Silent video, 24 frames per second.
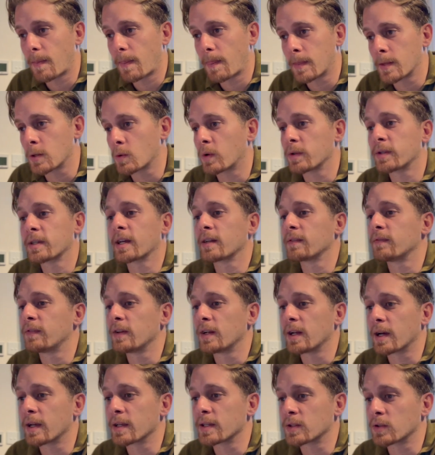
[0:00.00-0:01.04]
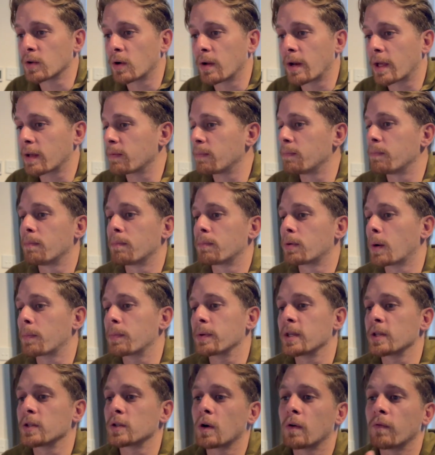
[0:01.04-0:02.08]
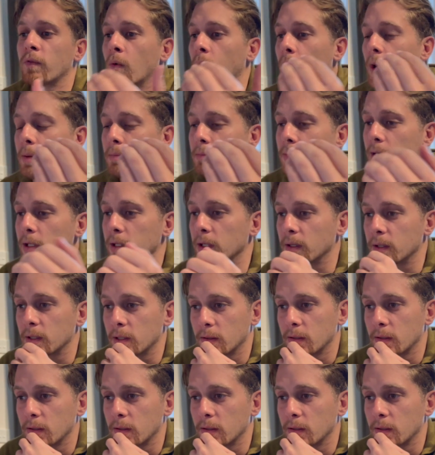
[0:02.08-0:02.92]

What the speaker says: You want to get villas or properties over 1 million.